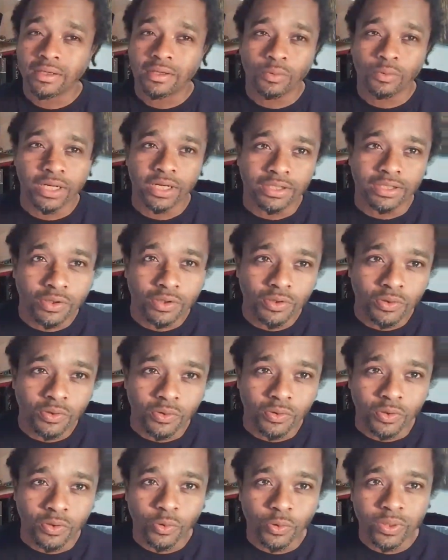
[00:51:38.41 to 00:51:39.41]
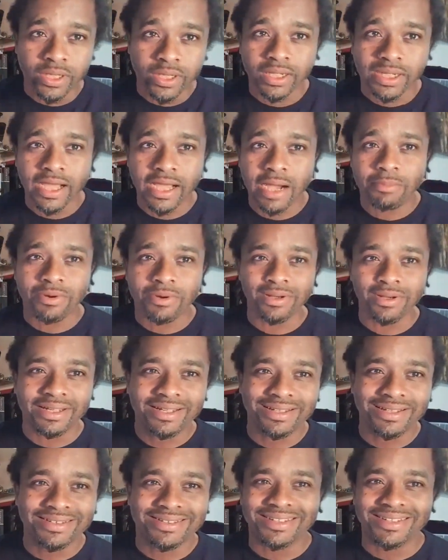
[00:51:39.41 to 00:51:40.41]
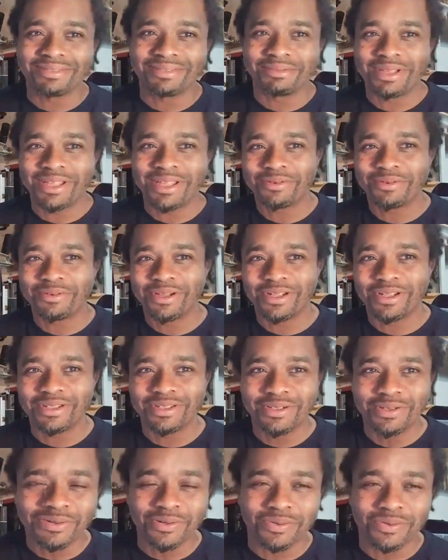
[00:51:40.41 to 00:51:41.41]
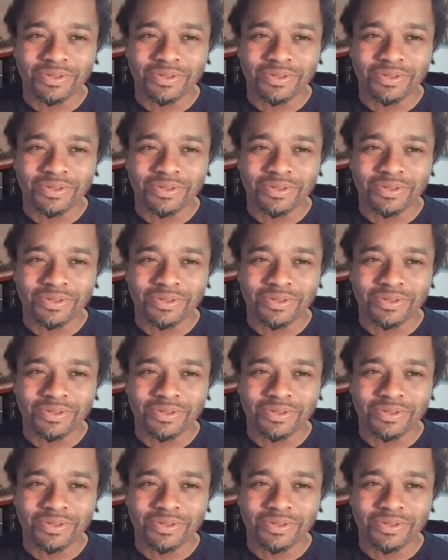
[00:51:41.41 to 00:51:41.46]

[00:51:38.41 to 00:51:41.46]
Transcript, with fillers: What it do, Queen Copper Ninja, man, what it do?